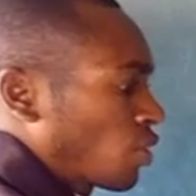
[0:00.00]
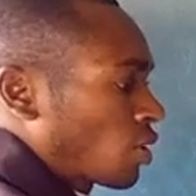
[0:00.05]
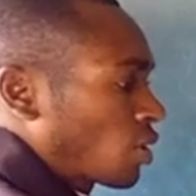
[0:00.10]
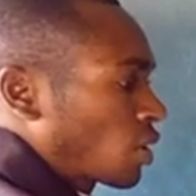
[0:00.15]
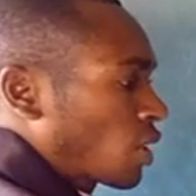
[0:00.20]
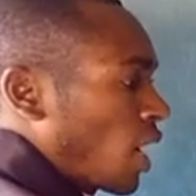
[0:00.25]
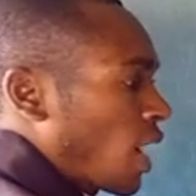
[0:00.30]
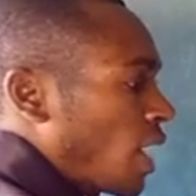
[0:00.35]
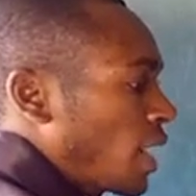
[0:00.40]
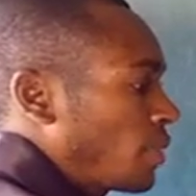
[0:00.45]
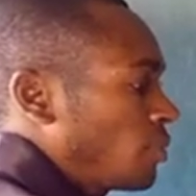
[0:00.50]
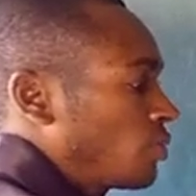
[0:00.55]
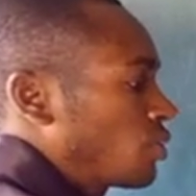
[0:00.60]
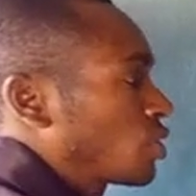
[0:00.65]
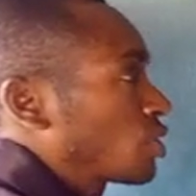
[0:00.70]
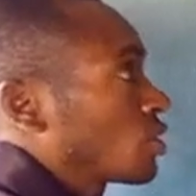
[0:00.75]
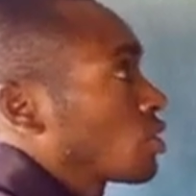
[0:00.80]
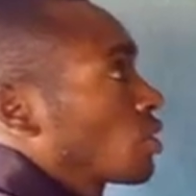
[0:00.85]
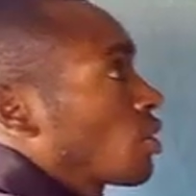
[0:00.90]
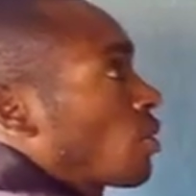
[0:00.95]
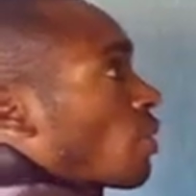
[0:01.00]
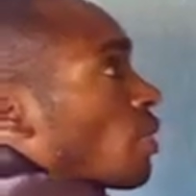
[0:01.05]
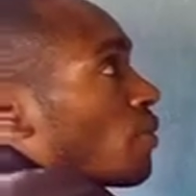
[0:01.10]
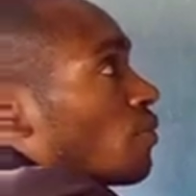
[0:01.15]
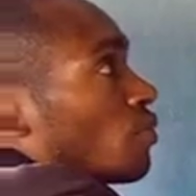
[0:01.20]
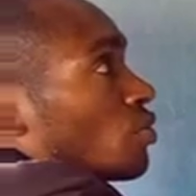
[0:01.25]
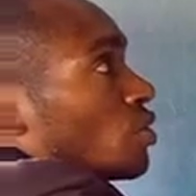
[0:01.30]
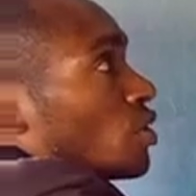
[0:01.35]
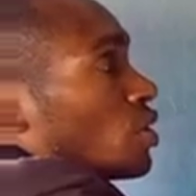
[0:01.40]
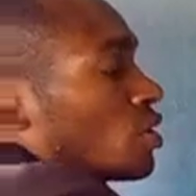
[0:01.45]
times
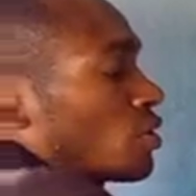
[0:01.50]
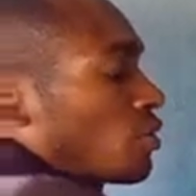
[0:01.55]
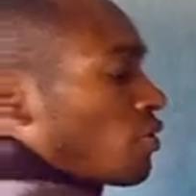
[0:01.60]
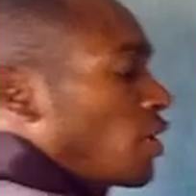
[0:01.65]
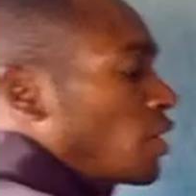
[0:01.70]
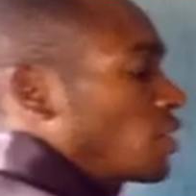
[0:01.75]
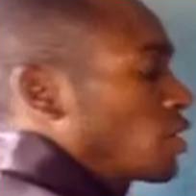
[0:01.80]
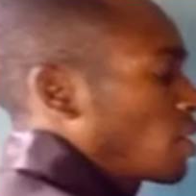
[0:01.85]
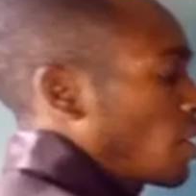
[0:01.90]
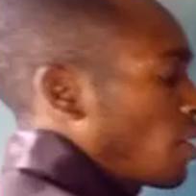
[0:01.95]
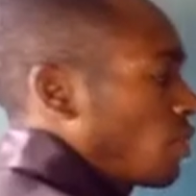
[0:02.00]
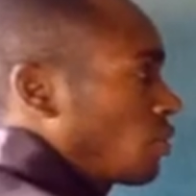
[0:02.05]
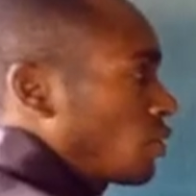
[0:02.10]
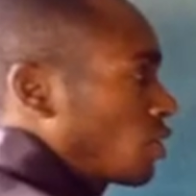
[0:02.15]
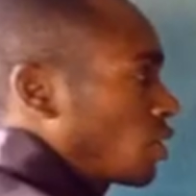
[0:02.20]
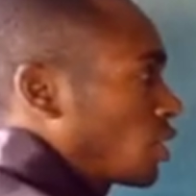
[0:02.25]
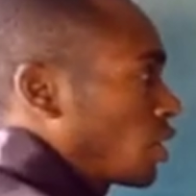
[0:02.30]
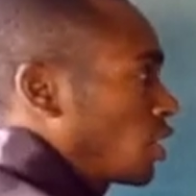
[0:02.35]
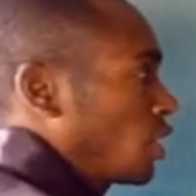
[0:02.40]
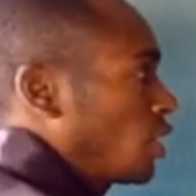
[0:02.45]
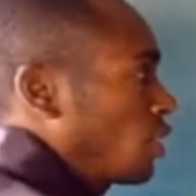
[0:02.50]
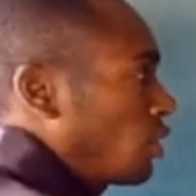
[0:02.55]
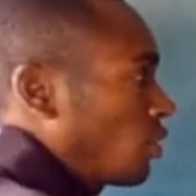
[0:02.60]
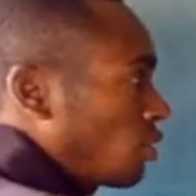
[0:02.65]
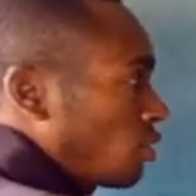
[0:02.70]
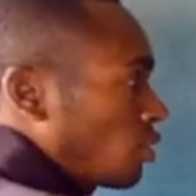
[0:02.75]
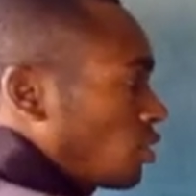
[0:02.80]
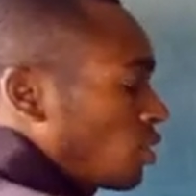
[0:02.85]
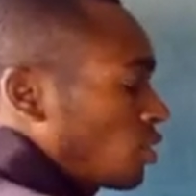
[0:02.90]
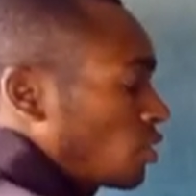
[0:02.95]
this first term, 3,
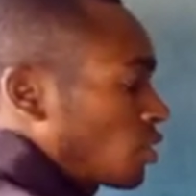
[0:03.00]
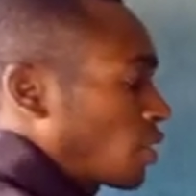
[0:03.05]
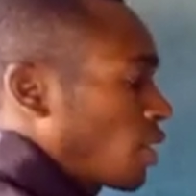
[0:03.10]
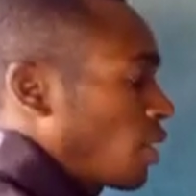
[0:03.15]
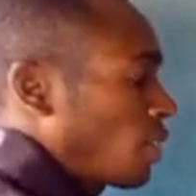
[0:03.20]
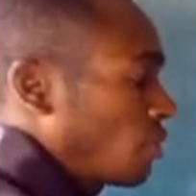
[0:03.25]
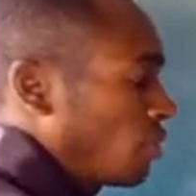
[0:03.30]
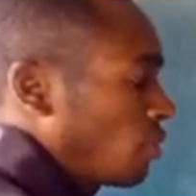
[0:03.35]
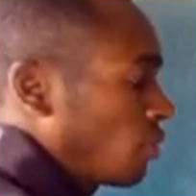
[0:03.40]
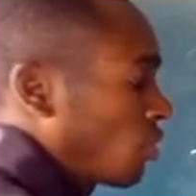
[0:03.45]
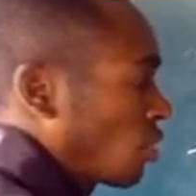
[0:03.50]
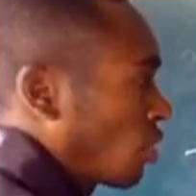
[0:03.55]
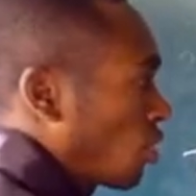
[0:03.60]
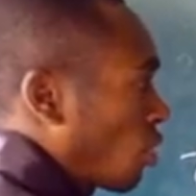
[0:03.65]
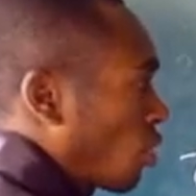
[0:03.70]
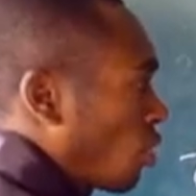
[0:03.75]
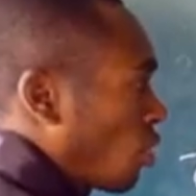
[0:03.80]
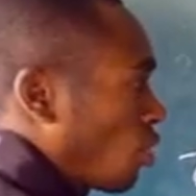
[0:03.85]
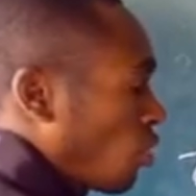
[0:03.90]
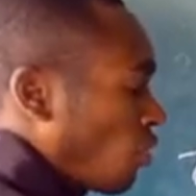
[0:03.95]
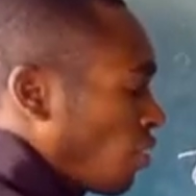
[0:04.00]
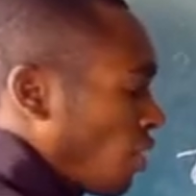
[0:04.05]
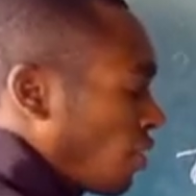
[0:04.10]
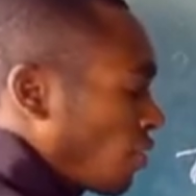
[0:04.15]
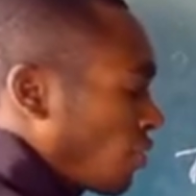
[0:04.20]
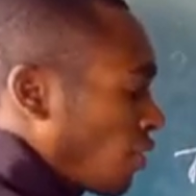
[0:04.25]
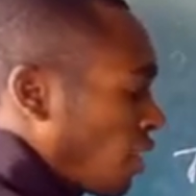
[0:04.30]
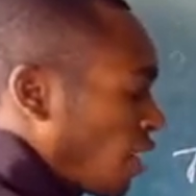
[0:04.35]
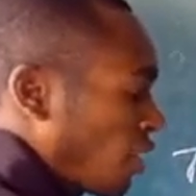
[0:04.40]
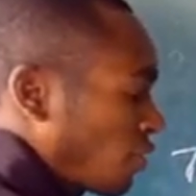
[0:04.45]
this term, over
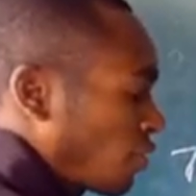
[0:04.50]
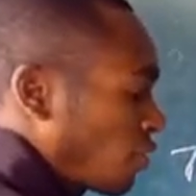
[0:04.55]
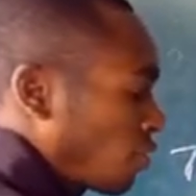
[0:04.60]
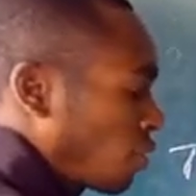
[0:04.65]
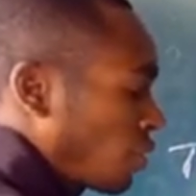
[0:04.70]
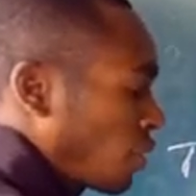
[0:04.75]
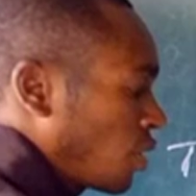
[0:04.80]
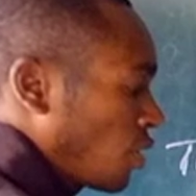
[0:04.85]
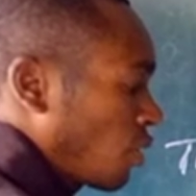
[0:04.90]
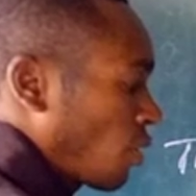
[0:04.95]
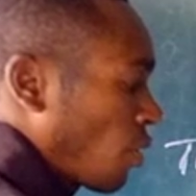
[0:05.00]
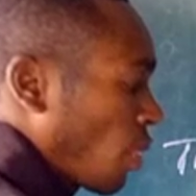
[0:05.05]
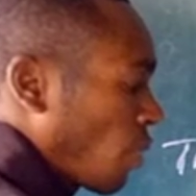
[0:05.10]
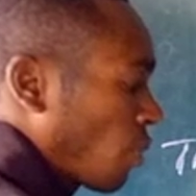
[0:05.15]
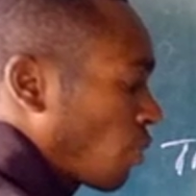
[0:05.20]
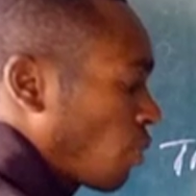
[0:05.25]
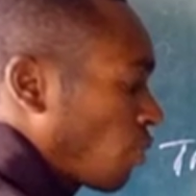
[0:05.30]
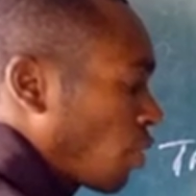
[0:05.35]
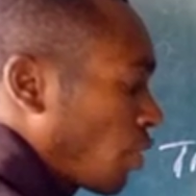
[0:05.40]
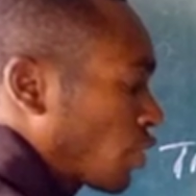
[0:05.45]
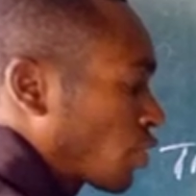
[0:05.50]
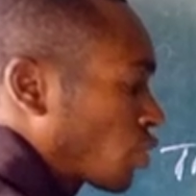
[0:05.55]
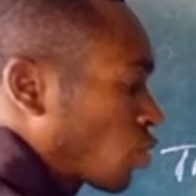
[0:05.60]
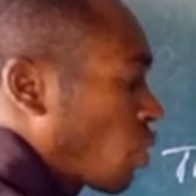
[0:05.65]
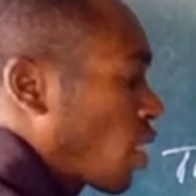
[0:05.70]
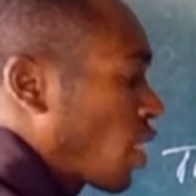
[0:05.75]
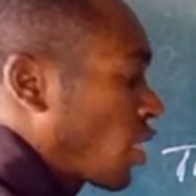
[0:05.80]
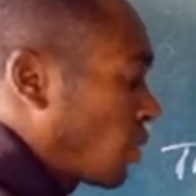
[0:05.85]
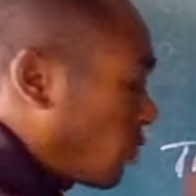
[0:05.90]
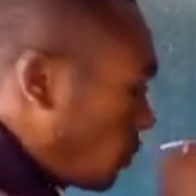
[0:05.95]
5p plus
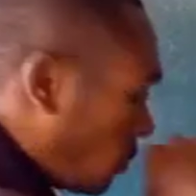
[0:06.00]
1